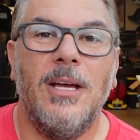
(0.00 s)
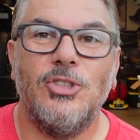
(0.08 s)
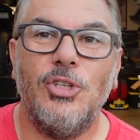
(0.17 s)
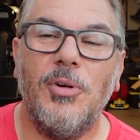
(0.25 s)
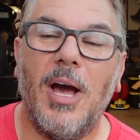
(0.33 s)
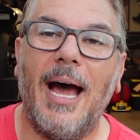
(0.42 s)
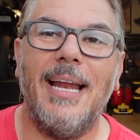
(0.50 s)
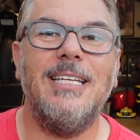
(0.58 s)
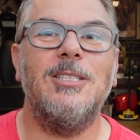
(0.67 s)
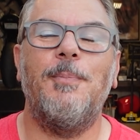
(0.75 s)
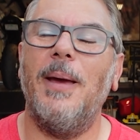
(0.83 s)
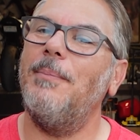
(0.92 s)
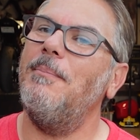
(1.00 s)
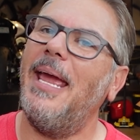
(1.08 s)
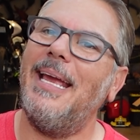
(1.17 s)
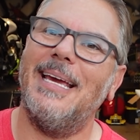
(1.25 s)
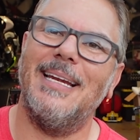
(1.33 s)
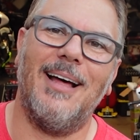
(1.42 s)
Ducati's been
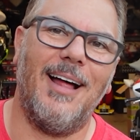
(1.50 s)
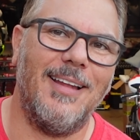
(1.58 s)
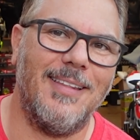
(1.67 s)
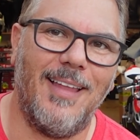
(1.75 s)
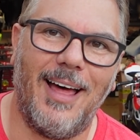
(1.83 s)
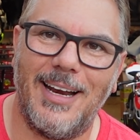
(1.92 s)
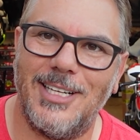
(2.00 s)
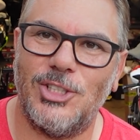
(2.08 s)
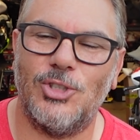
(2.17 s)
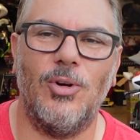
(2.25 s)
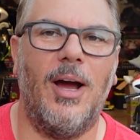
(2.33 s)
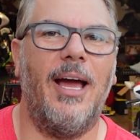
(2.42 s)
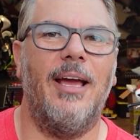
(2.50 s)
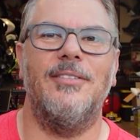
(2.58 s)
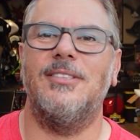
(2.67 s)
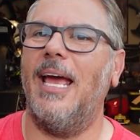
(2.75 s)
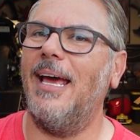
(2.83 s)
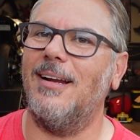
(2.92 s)
making a lot of
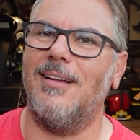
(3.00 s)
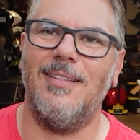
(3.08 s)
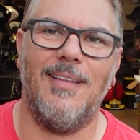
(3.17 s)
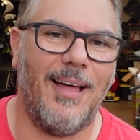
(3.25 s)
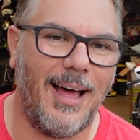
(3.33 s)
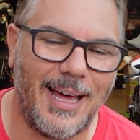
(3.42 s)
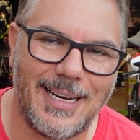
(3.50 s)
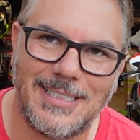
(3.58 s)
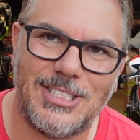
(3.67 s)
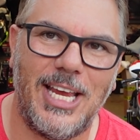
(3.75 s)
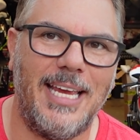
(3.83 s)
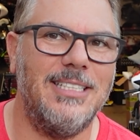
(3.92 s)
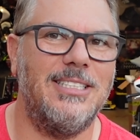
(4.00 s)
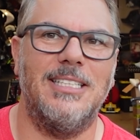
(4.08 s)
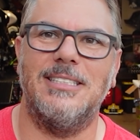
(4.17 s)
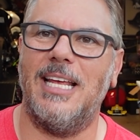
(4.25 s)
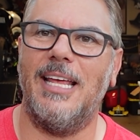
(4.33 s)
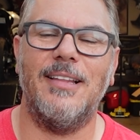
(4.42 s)
strides and a lot of
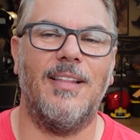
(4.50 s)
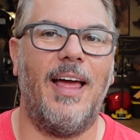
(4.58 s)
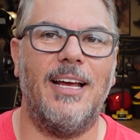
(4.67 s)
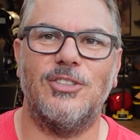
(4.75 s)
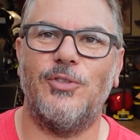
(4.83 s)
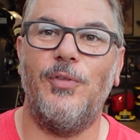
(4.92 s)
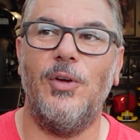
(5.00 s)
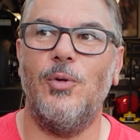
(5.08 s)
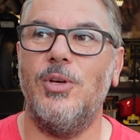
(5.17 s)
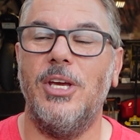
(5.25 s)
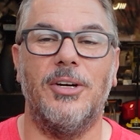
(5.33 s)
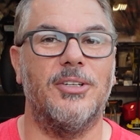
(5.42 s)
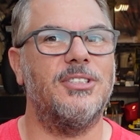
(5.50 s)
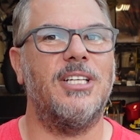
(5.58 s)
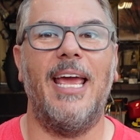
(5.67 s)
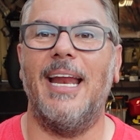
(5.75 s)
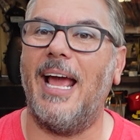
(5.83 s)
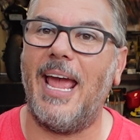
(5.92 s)
changes in the last few years,
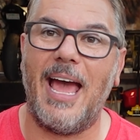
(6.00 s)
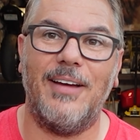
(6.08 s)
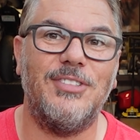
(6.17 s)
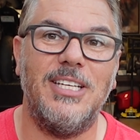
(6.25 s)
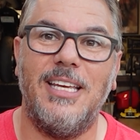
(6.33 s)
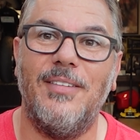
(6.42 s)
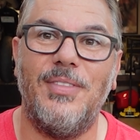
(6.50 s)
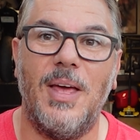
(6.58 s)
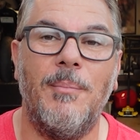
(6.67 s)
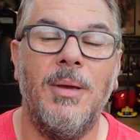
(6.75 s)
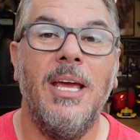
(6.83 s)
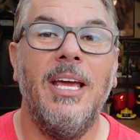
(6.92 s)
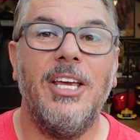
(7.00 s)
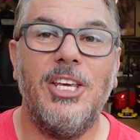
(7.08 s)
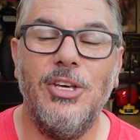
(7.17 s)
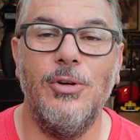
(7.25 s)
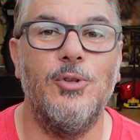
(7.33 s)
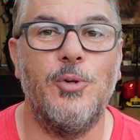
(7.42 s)
and I have to give them
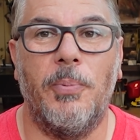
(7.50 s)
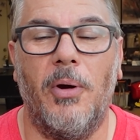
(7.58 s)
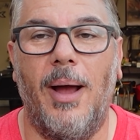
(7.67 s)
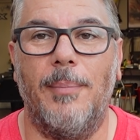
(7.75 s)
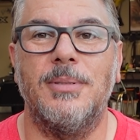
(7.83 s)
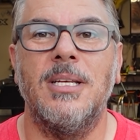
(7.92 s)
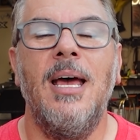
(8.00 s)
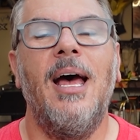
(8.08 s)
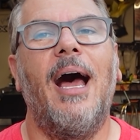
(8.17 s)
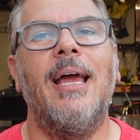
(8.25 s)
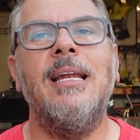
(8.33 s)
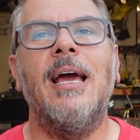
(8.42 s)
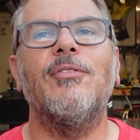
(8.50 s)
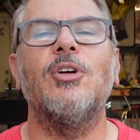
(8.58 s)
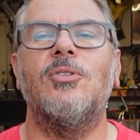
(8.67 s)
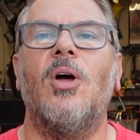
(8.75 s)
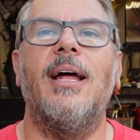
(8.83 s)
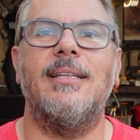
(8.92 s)
huge props. I never
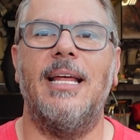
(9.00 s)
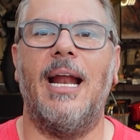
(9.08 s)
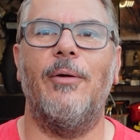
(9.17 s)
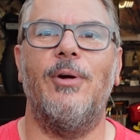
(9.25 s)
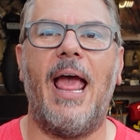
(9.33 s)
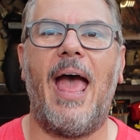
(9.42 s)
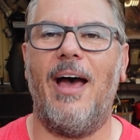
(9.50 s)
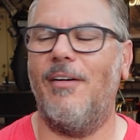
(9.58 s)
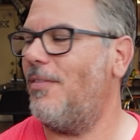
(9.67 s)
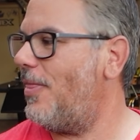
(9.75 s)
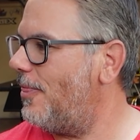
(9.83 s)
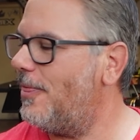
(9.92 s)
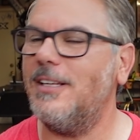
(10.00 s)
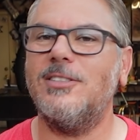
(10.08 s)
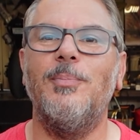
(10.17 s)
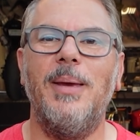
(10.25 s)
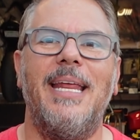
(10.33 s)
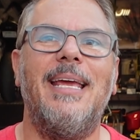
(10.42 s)
thought that I would have
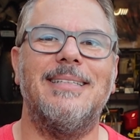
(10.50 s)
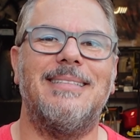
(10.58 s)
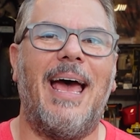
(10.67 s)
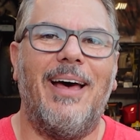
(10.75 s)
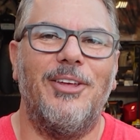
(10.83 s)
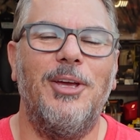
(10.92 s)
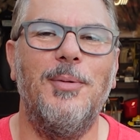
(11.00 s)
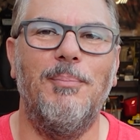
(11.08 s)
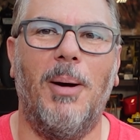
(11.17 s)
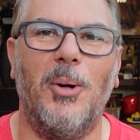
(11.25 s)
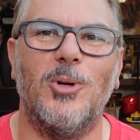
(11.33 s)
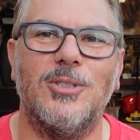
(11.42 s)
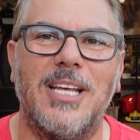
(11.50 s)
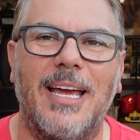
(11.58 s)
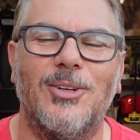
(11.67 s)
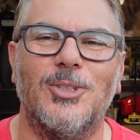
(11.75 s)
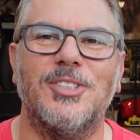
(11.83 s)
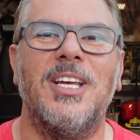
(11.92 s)
this many Italian
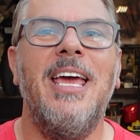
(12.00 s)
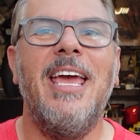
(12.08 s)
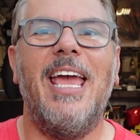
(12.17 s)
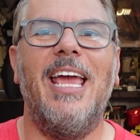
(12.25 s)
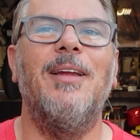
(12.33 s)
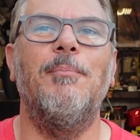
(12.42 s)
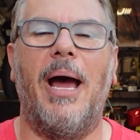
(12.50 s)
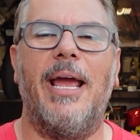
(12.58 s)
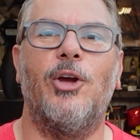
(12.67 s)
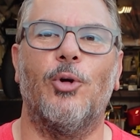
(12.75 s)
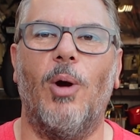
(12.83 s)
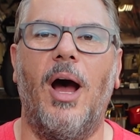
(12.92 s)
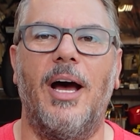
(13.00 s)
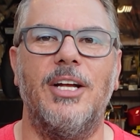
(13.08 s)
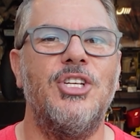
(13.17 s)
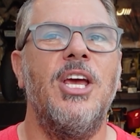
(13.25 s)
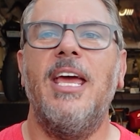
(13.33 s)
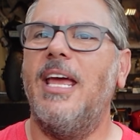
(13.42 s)
motorcycles in my
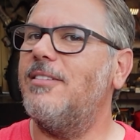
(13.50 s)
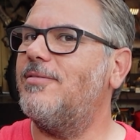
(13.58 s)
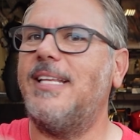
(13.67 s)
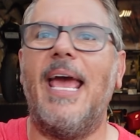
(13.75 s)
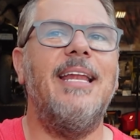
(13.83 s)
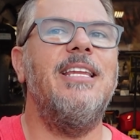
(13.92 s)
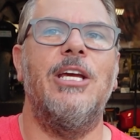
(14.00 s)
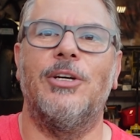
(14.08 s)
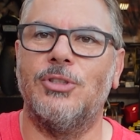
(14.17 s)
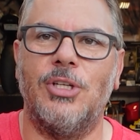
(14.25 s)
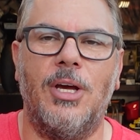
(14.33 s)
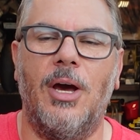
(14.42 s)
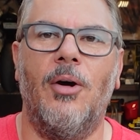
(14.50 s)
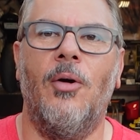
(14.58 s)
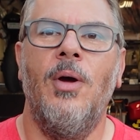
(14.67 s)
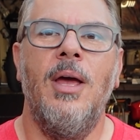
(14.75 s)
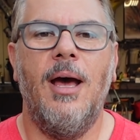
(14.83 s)
garage 10 years ago.